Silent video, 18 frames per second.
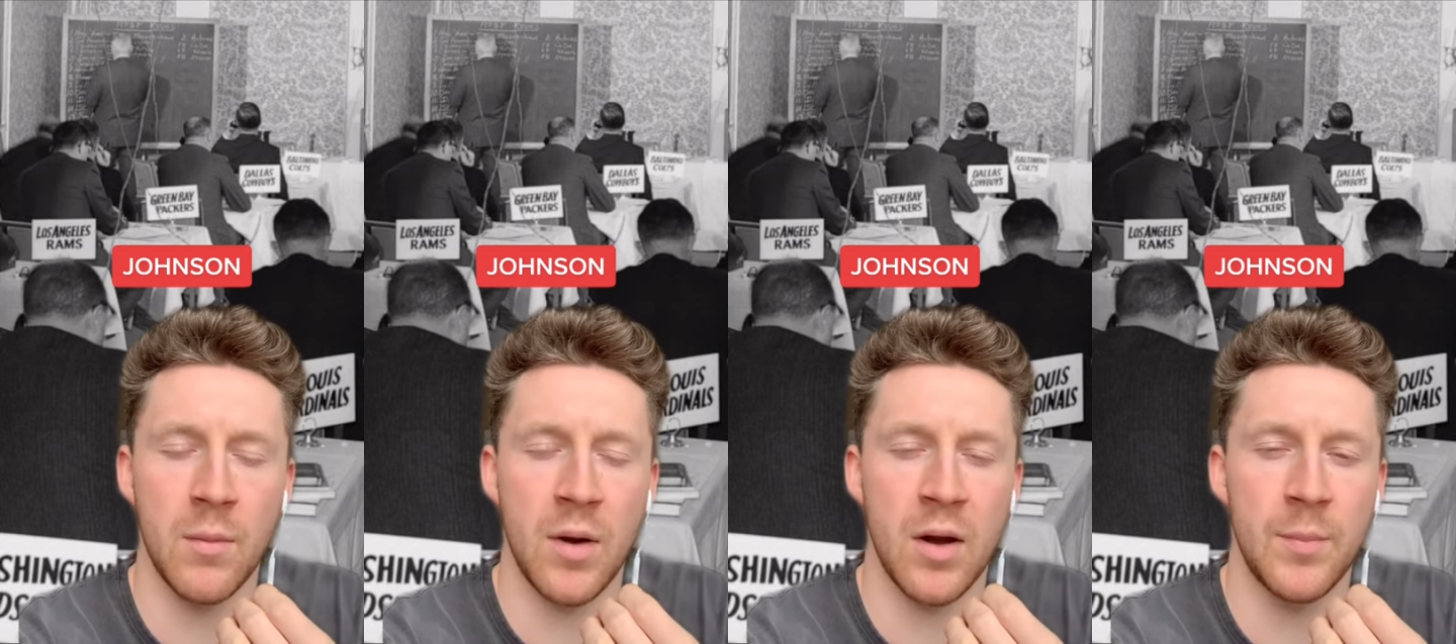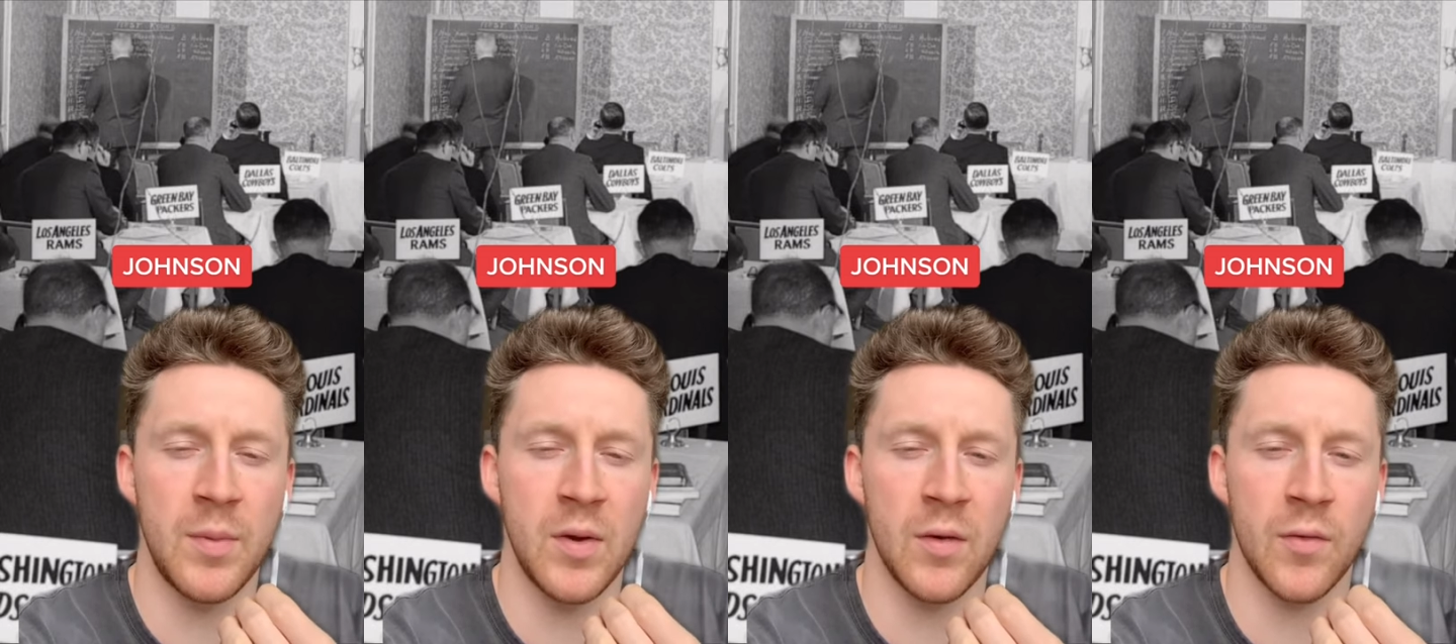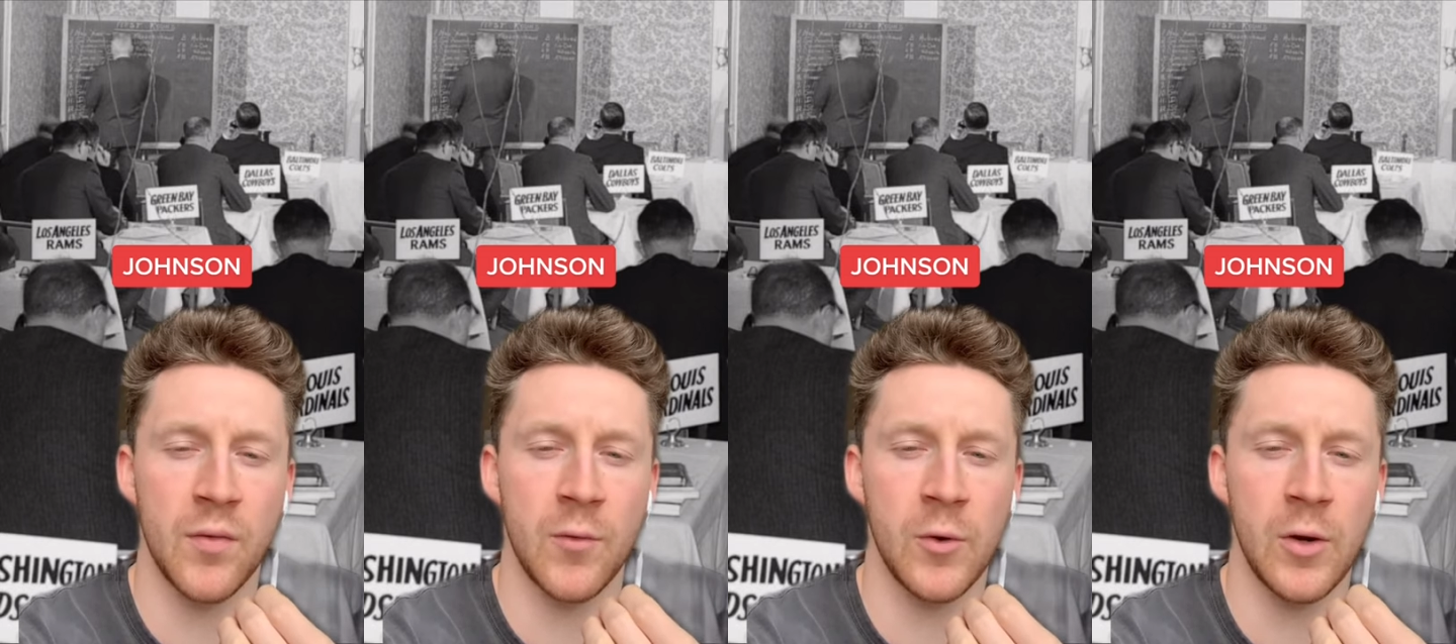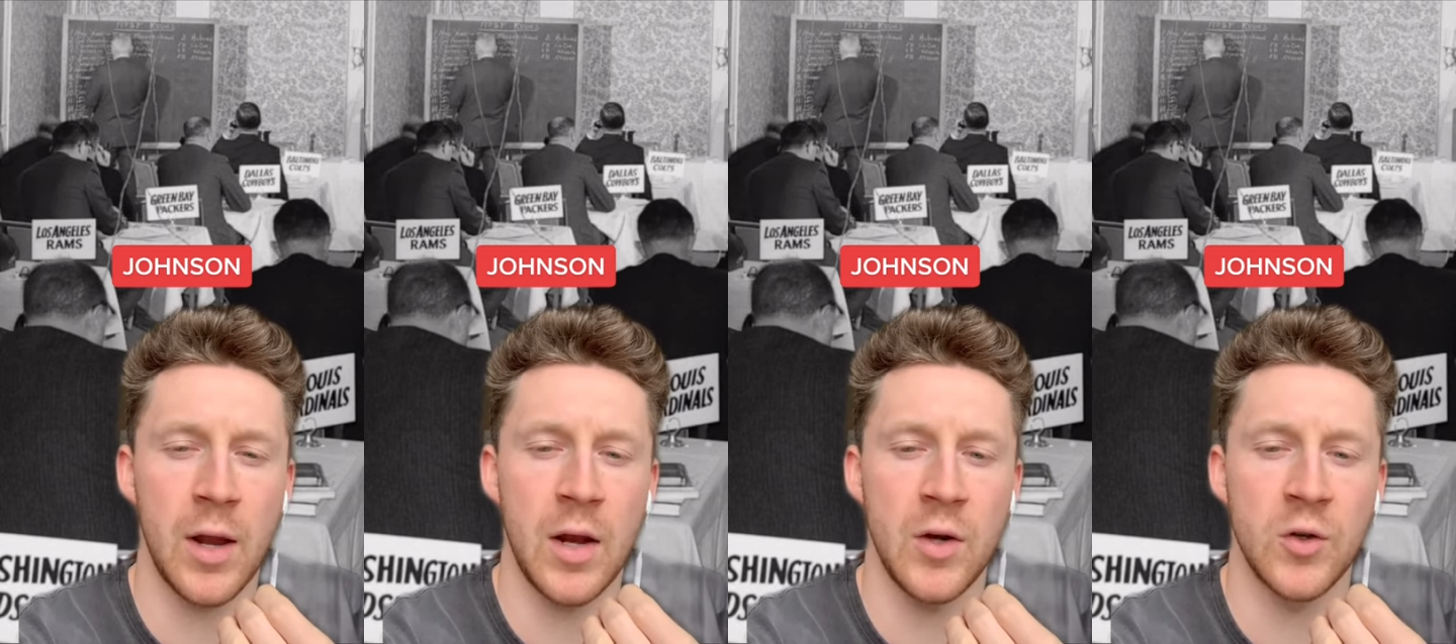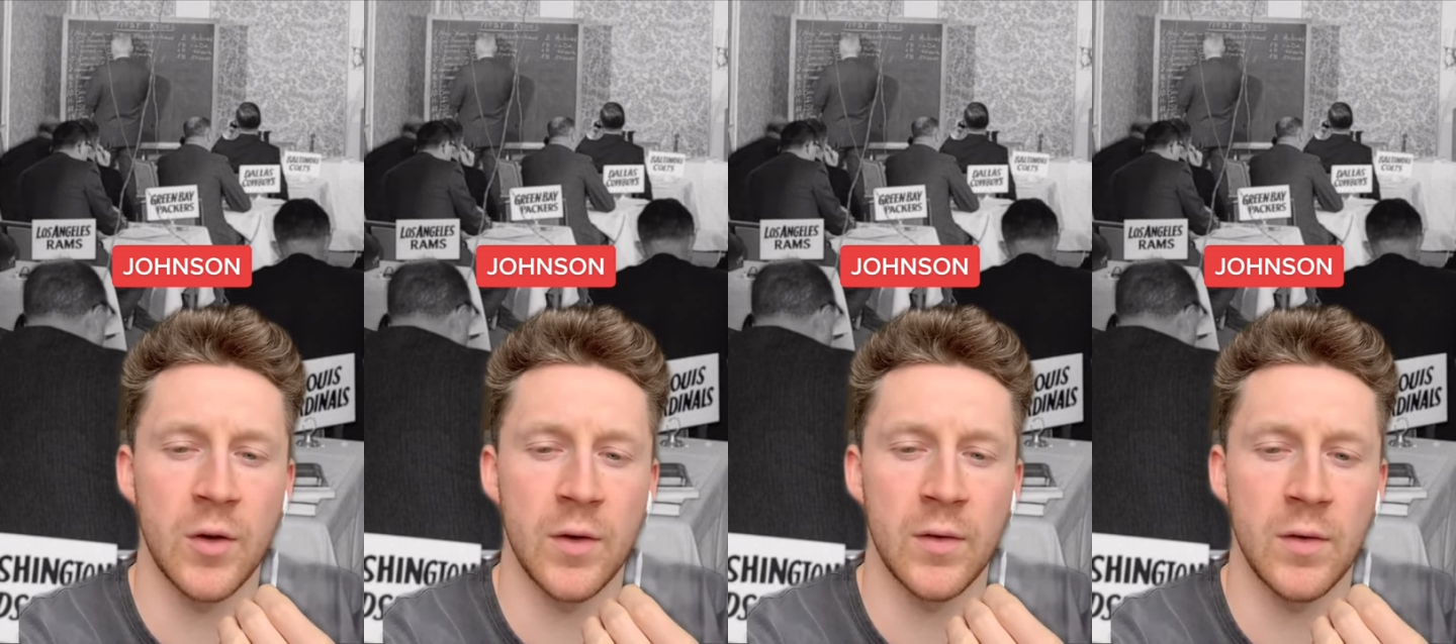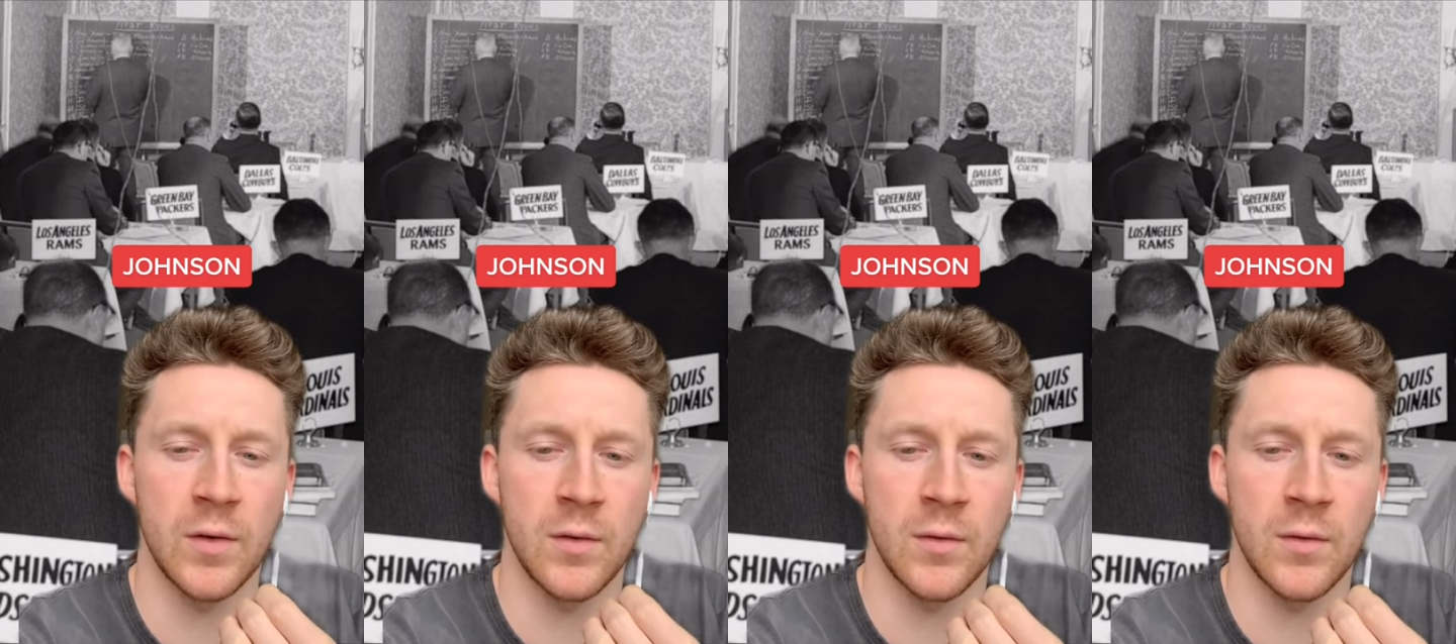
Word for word: might be a free agent.